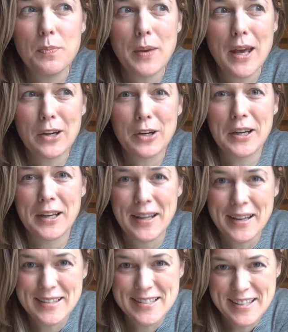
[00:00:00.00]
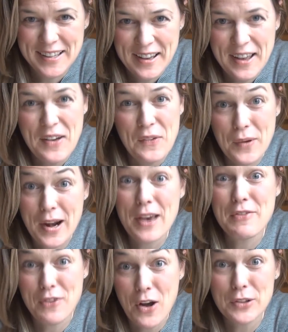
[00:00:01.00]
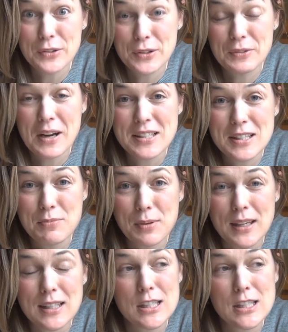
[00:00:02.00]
better it is when I follow the recipe.